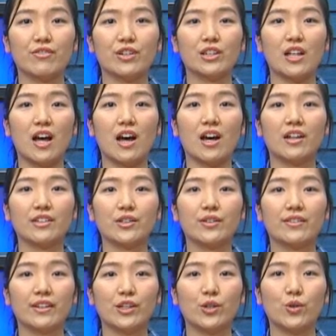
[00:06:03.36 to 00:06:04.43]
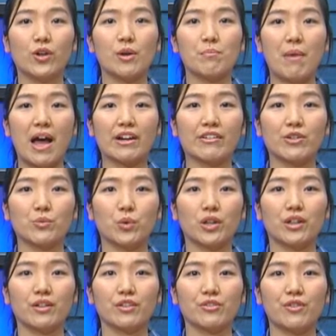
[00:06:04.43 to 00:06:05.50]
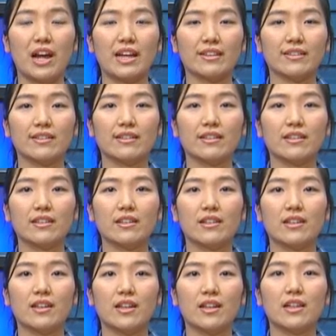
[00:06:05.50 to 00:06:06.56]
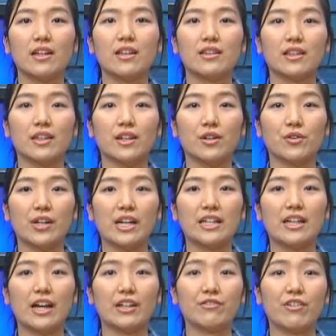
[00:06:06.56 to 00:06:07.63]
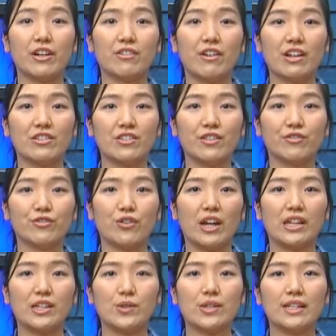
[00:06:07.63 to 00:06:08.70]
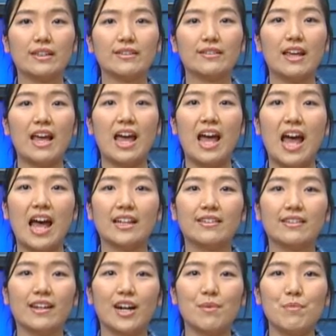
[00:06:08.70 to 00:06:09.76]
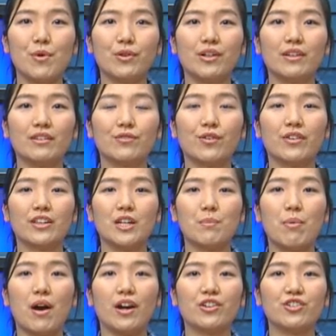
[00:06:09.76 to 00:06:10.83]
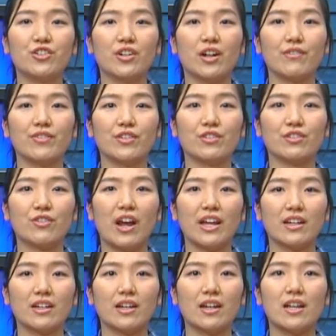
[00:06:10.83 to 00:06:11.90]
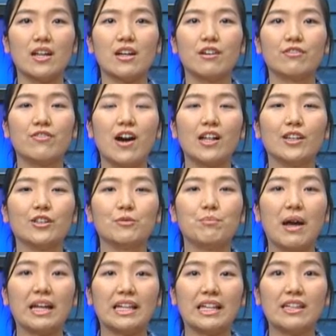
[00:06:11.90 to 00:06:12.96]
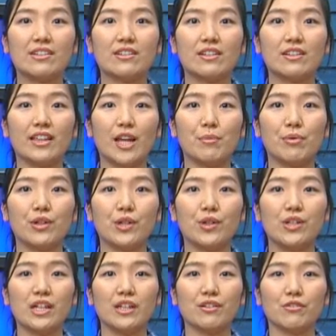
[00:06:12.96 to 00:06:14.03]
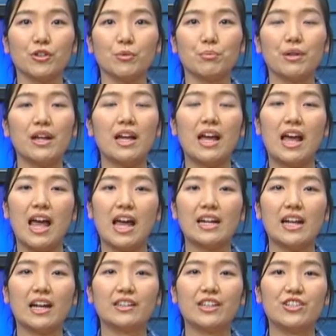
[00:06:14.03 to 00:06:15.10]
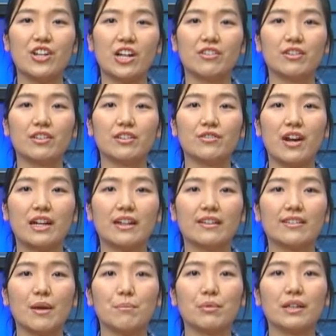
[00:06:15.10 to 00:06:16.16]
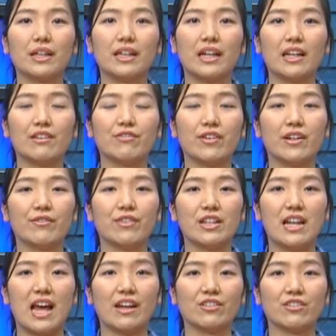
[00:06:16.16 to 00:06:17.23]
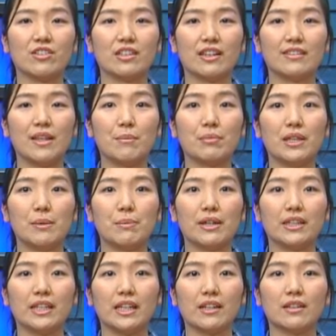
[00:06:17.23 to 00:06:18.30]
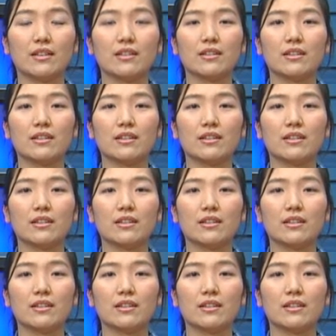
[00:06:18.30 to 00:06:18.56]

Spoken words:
of the law to secure migrant workers' rights. The Korean Confederation of Trade Unions had ceremonies for the departure of the strike, followed by each labor union group, and held a general strike assembly in front of the National Assembly building.